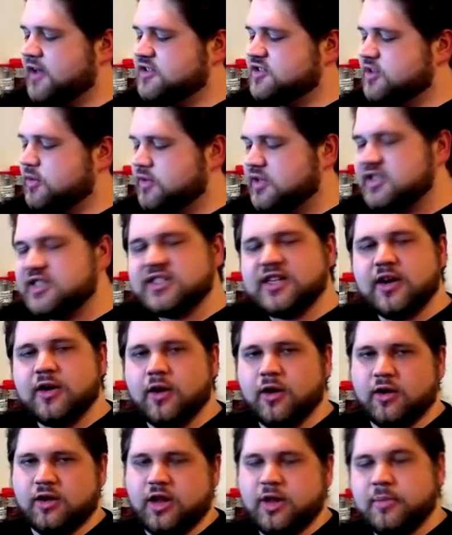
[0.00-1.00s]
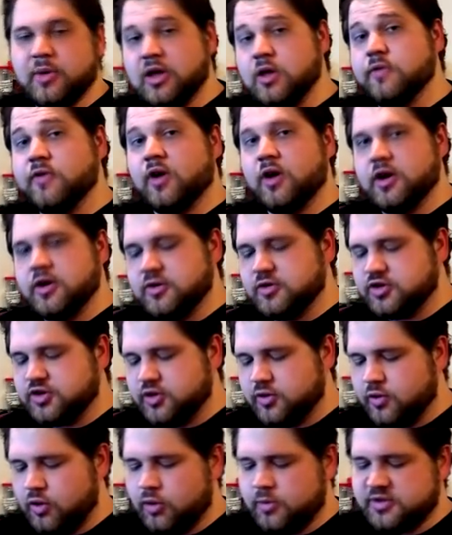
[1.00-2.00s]
So this is here early, but you've already
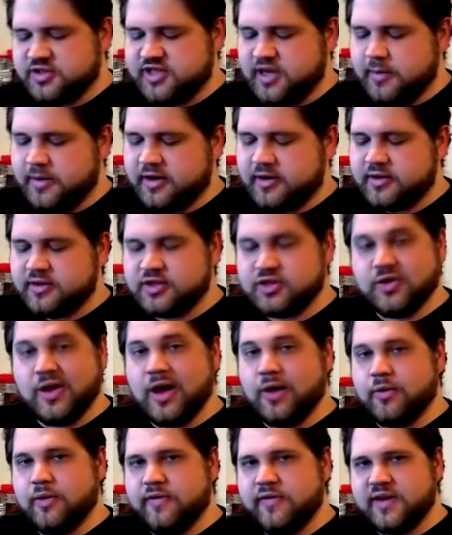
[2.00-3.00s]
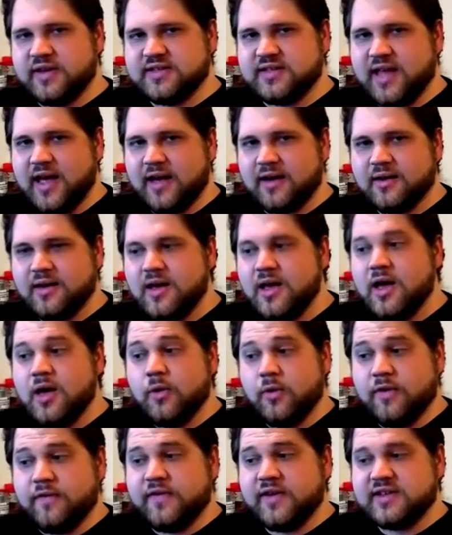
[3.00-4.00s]
used your normal summon. So how do we fix that?
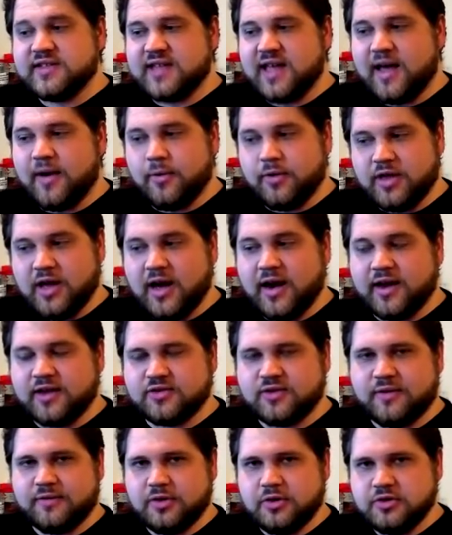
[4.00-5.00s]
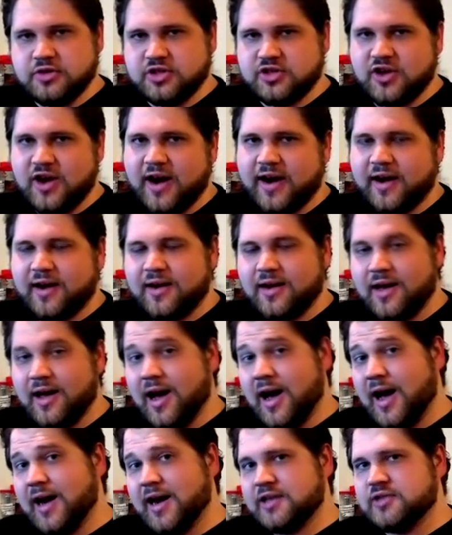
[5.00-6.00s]
We fix that with Odd Eyes Revolution Dragon.
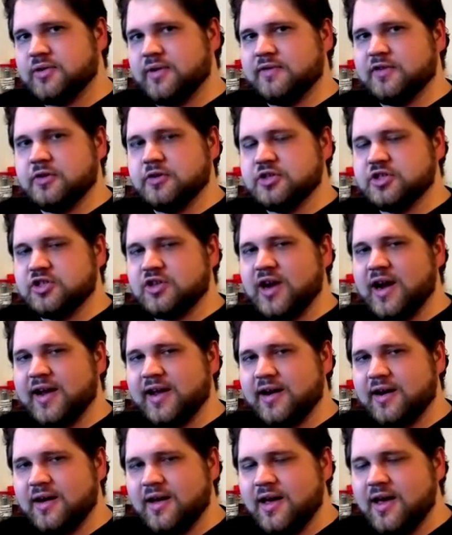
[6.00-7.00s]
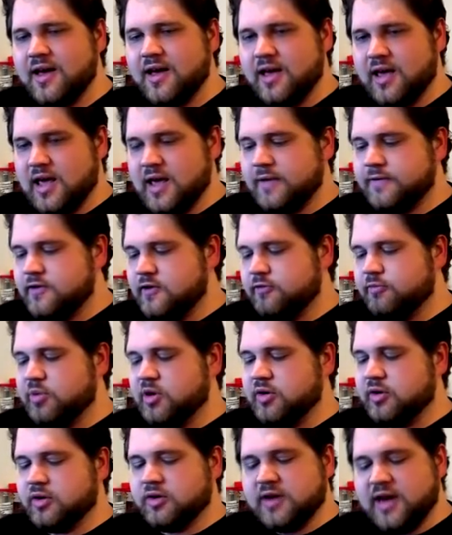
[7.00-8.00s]
Odd Eyes Revolution Dragon, if you've
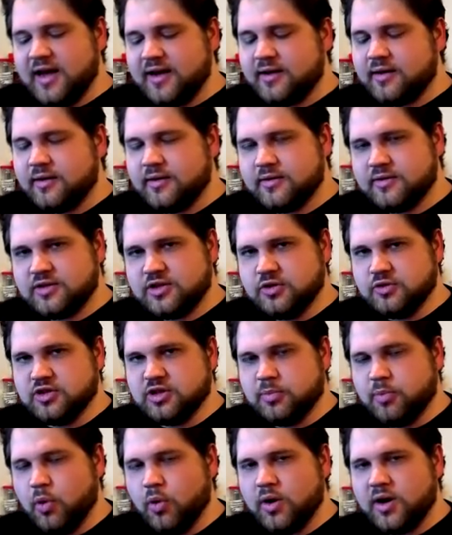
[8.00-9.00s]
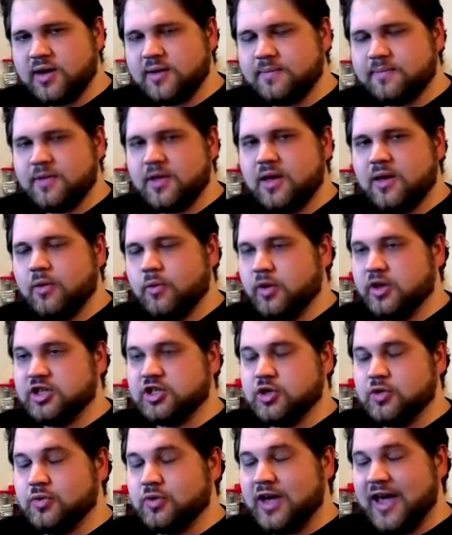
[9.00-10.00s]
built your deck to support it,
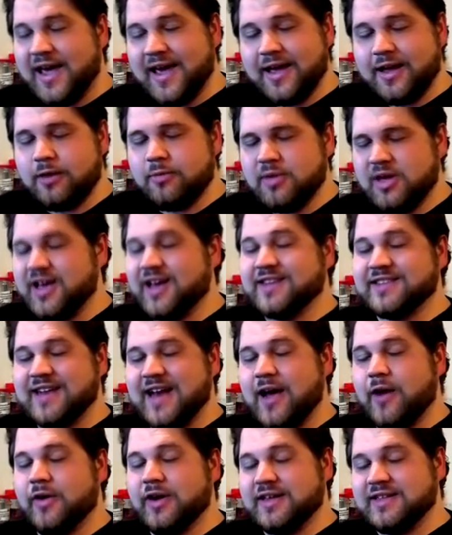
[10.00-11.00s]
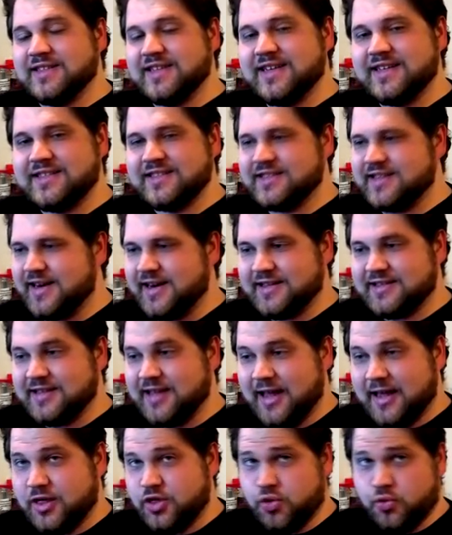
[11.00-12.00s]
which you can because now it exists, and it's
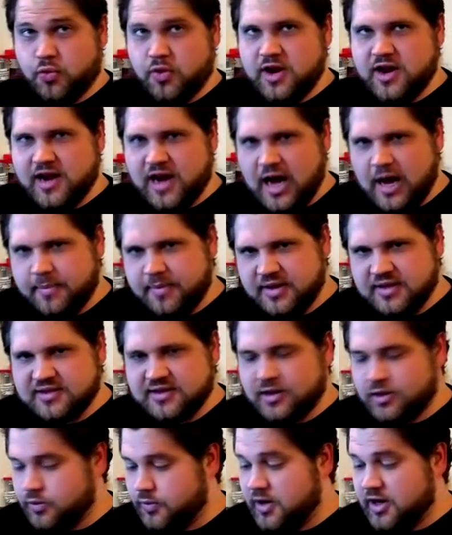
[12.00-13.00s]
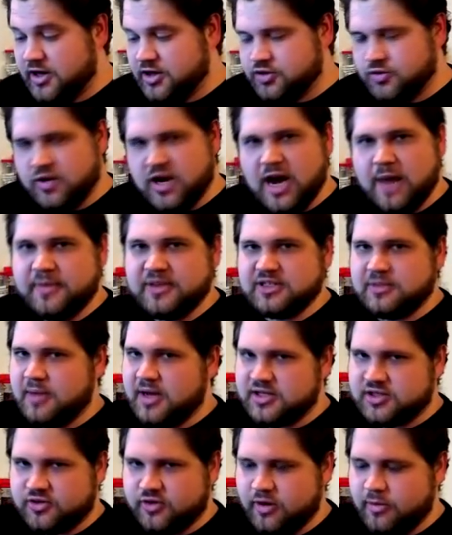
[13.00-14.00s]
like three additional copies of
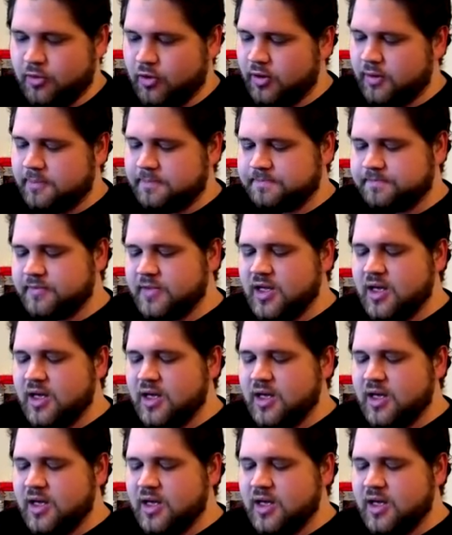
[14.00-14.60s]
Monster Reborn